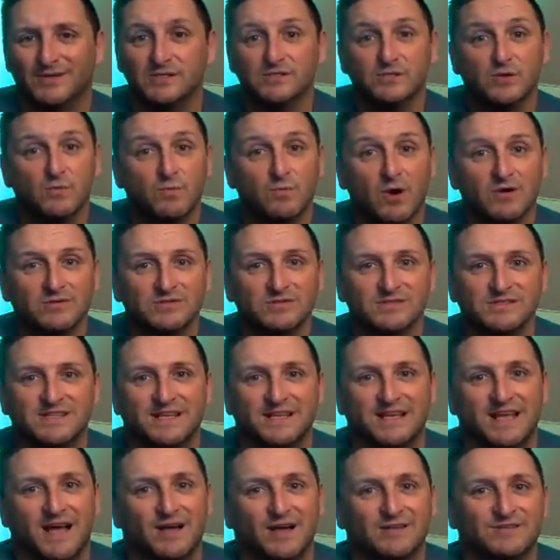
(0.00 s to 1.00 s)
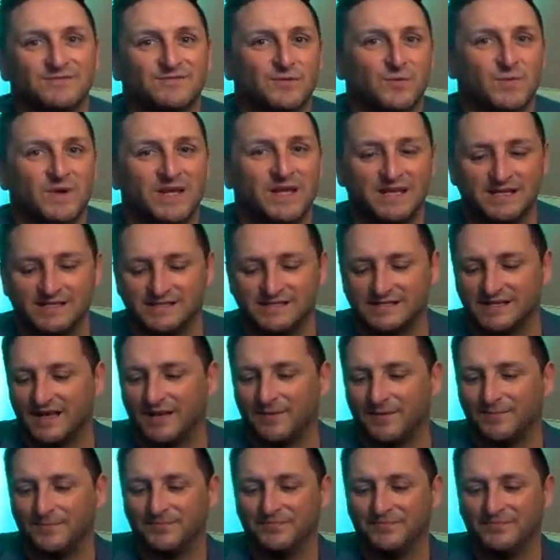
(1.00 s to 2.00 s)
So what does the card of the week
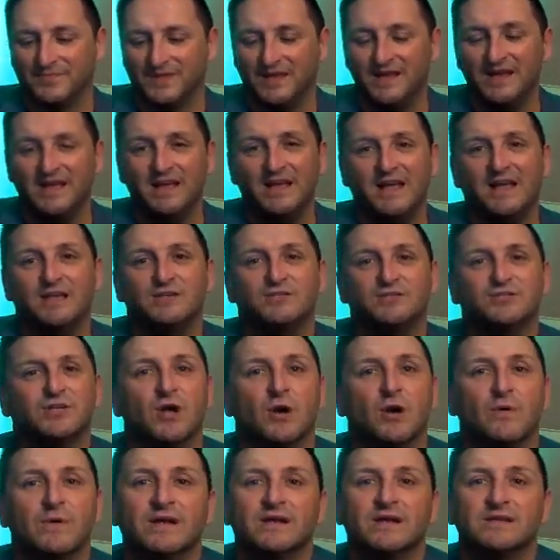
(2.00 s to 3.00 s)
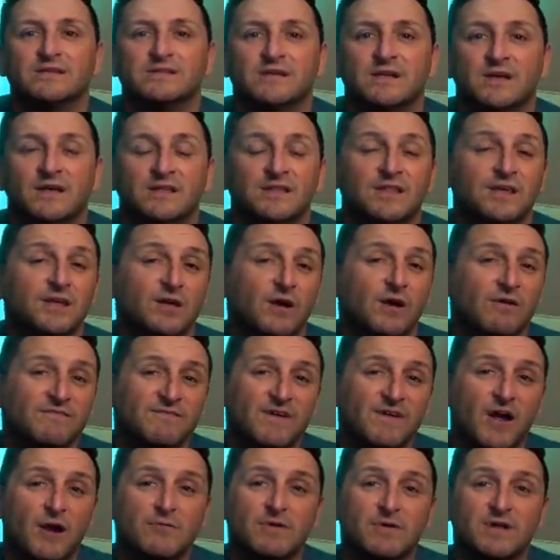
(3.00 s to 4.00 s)
say? It's showing us that you're
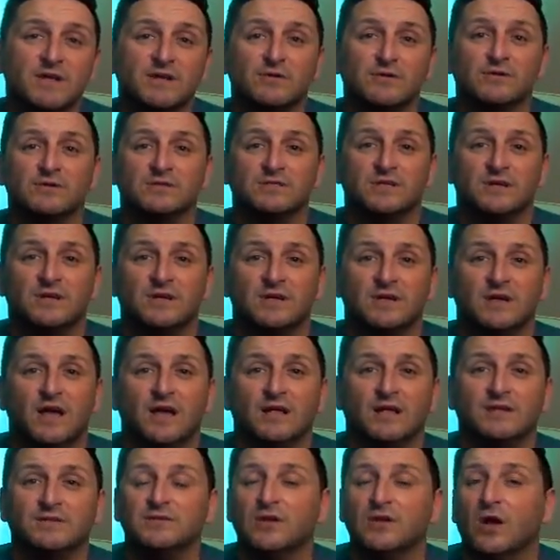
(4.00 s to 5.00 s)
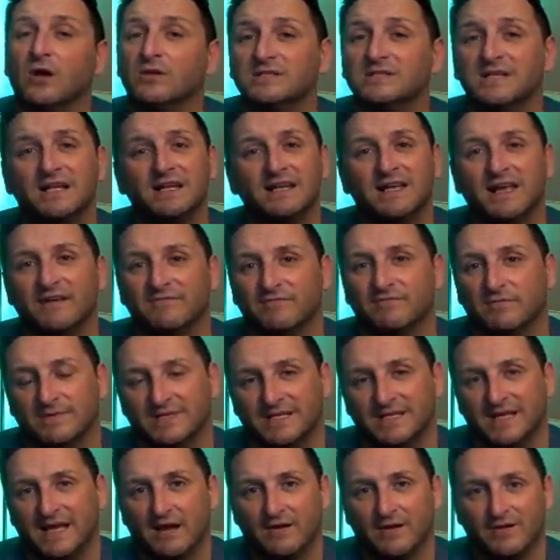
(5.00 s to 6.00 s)
very good at not telling
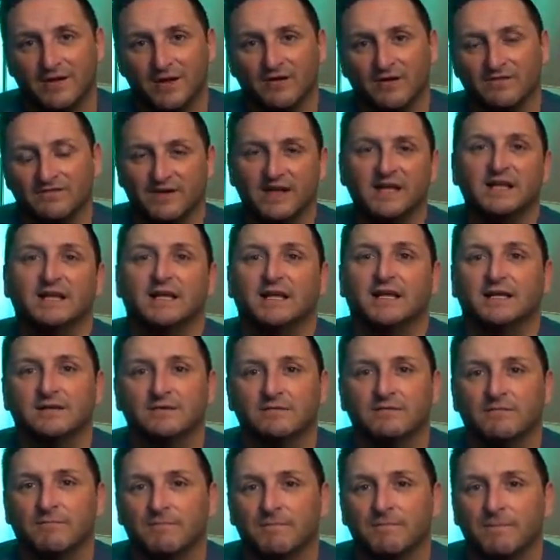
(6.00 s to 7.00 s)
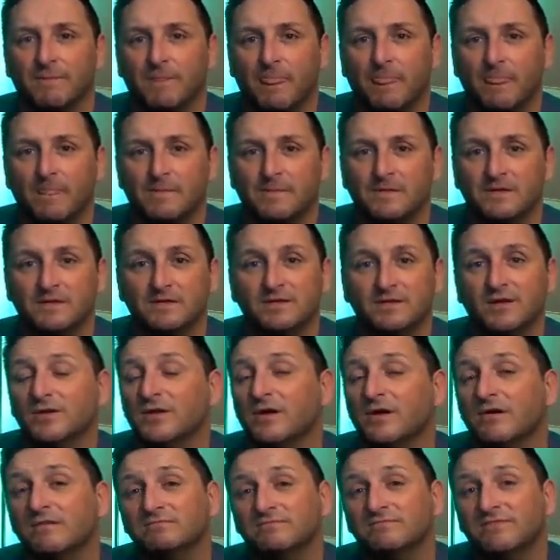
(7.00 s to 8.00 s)
everybody how you're feeling. You're
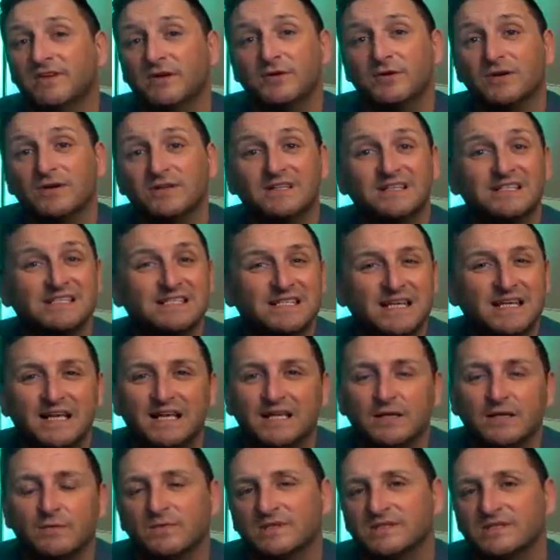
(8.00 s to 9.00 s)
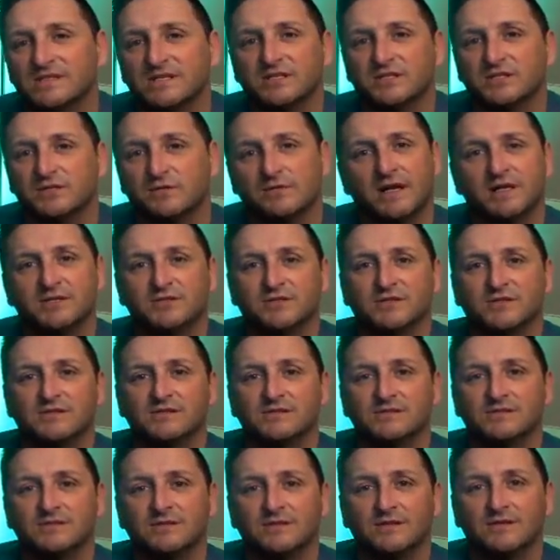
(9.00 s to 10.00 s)
not very good at dealing with
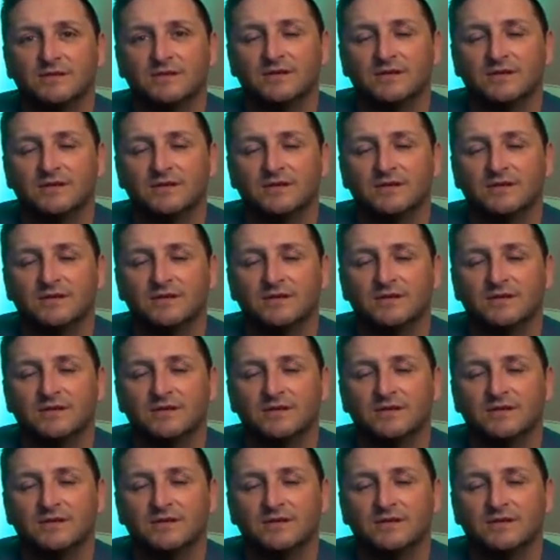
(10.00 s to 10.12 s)
situations.